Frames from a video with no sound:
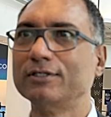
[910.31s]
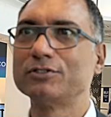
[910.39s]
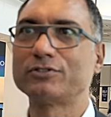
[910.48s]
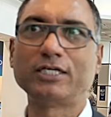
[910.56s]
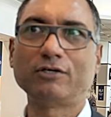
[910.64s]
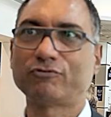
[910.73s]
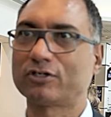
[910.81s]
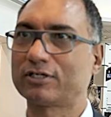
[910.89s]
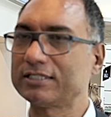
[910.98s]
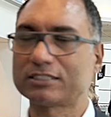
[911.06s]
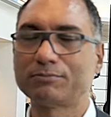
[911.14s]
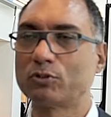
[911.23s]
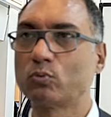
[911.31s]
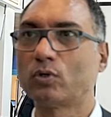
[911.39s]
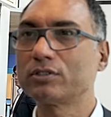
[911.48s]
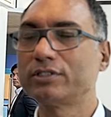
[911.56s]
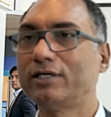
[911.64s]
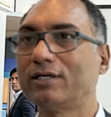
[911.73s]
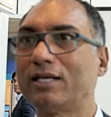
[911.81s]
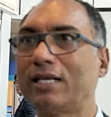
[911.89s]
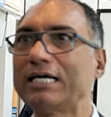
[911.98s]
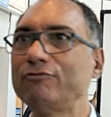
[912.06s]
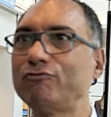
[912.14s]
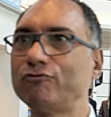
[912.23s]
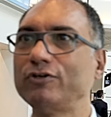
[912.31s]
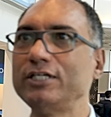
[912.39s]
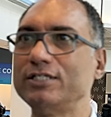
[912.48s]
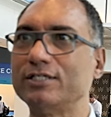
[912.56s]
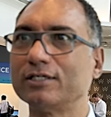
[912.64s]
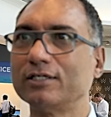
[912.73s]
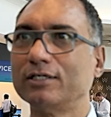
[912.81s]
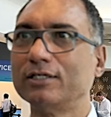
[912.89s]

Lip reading: So any of our customer wanting a live feed